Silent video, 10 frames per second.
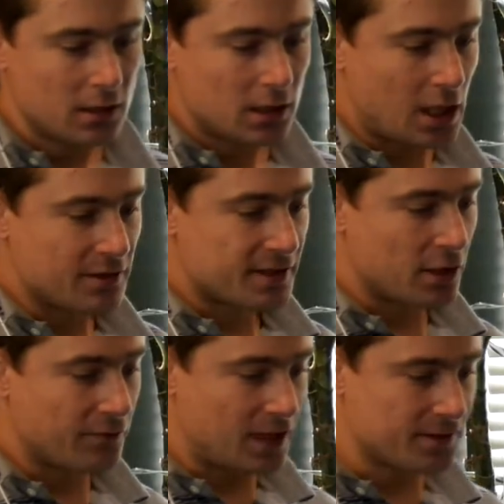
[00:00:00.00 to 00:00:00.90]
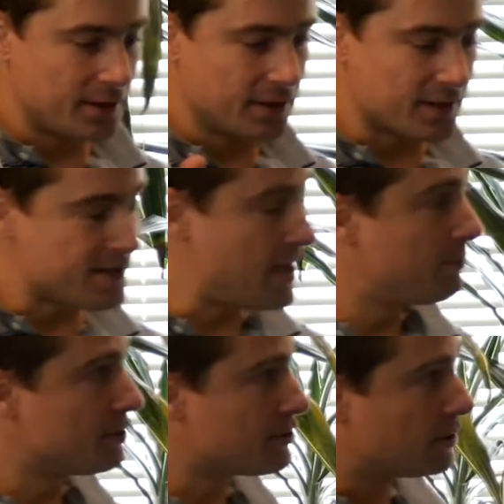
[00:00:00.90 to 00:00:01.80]
Now, instead of clustering the
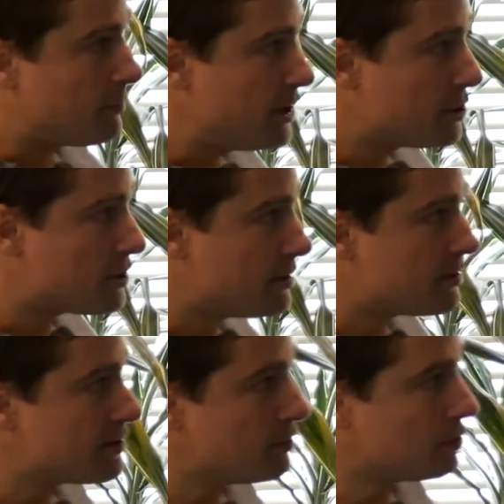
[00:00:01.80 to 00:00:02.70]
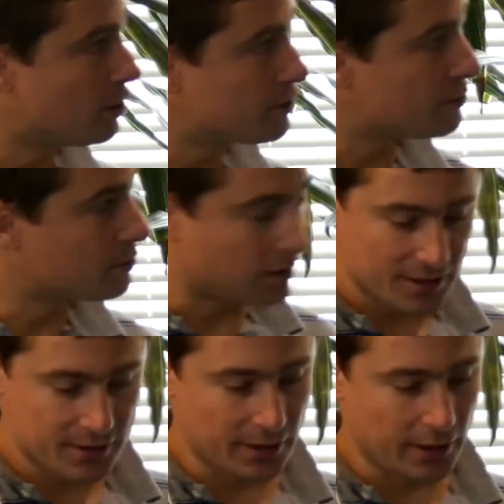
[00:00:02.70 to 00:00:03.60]
samples or the patients, you could also
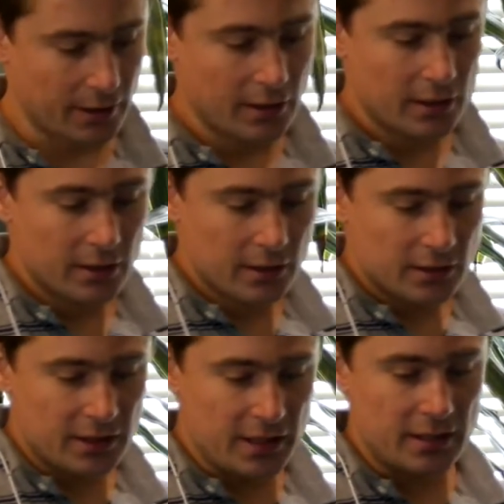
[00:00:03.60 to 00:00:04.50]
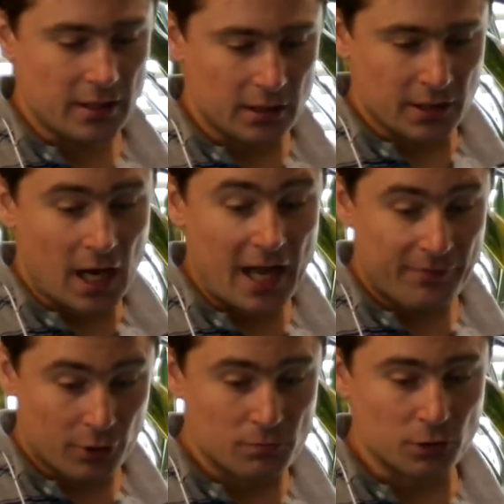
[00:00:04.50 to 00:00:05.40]
cluster the high
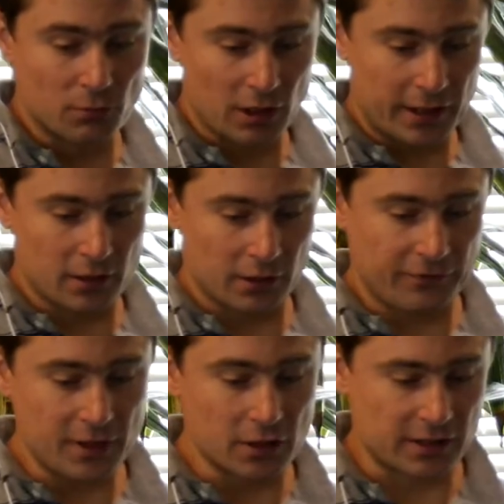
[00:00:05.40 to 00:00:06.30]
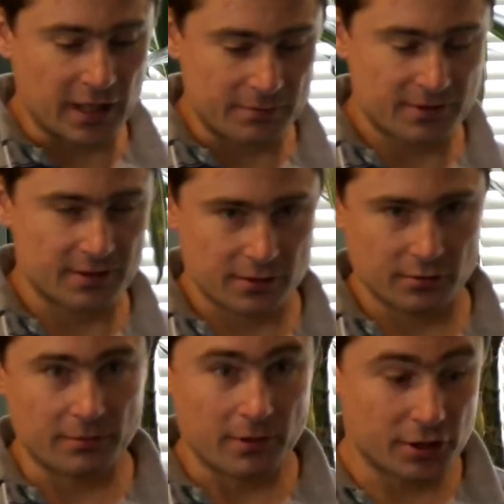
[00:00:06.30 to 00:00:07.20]
throughput molecular phenotypes, so
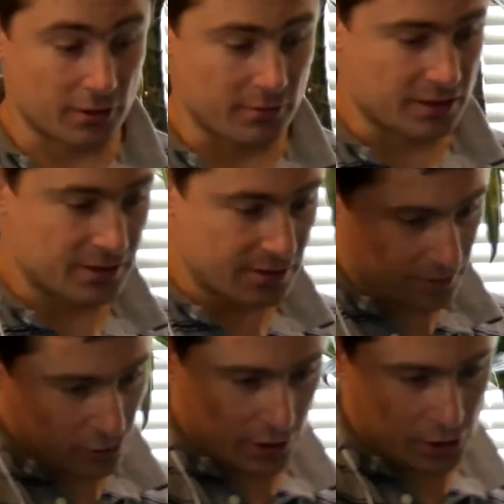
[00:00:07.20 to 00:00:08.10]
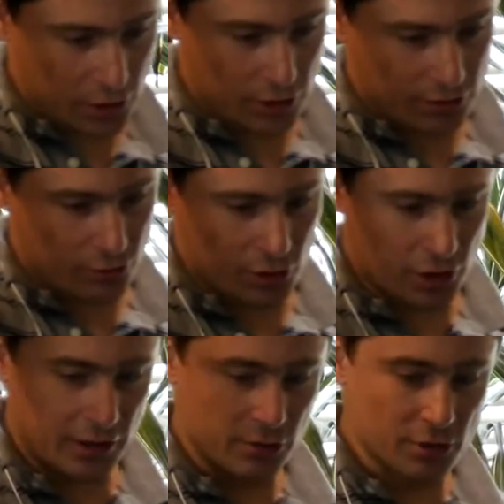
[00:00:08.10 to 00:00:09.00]
the measurements, which are
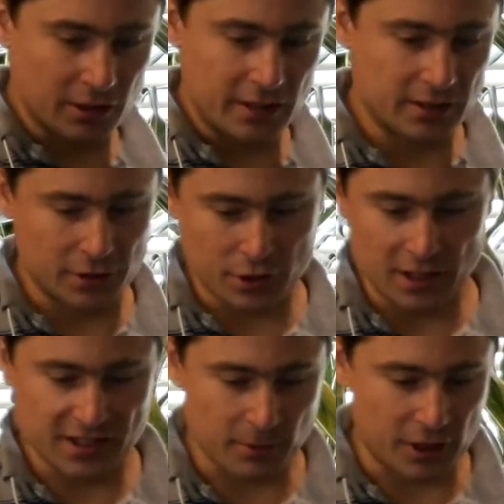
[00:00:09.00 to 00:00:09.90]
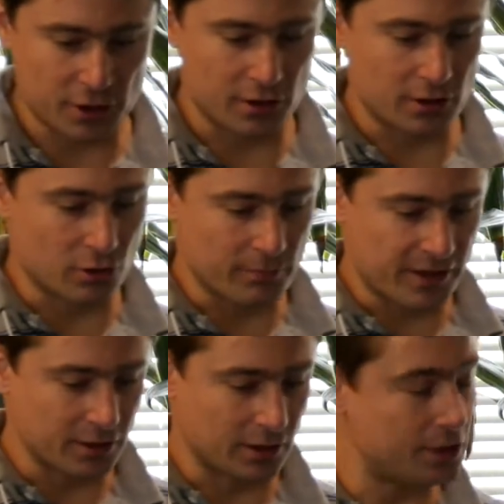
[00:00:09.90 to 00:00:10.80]
usually either gene expression or
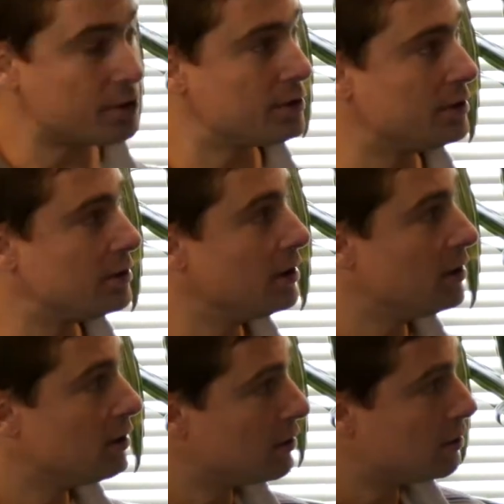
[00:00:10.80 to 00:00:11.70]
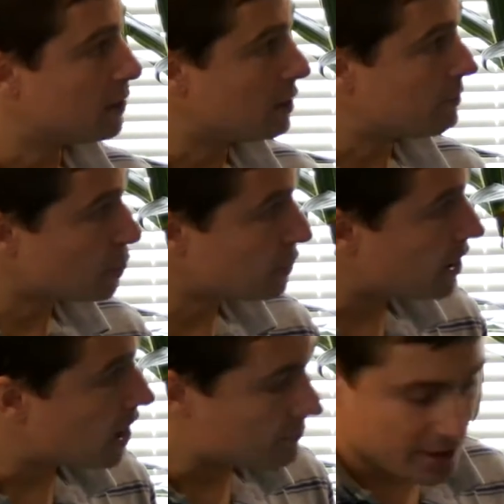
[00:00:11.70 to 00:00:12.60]
methylation,
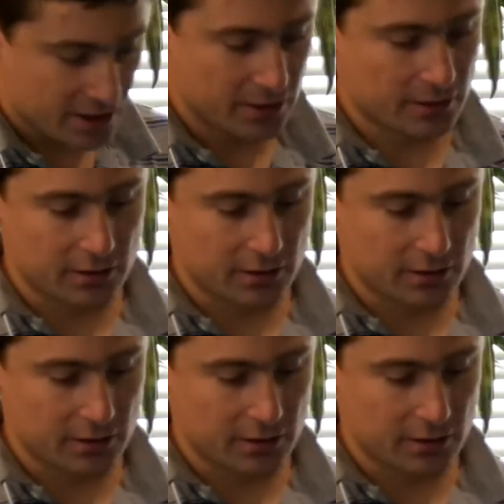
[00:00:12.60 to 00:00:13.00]
proteomic,